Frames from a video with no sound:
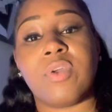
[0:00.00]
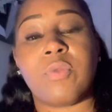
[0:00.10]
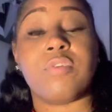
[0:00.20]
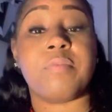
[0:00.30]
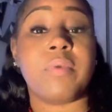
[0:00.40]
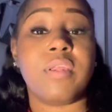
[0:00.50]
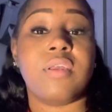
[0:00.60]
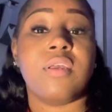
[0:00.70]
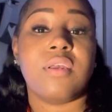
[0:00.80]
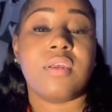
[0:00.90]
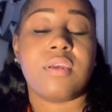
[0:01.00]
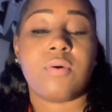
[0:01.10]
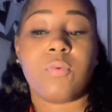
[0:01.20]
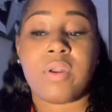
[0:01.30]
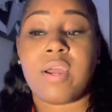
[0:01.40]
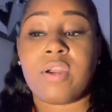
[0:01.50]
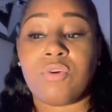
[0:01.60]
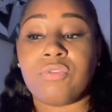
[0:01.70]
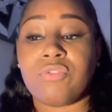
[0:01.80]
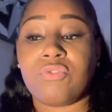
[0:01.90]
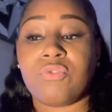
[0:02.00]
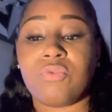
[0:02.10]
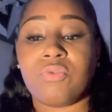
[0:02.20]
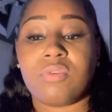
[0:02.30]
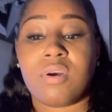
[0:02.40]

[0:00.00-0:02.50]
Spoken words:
And with me, when I go through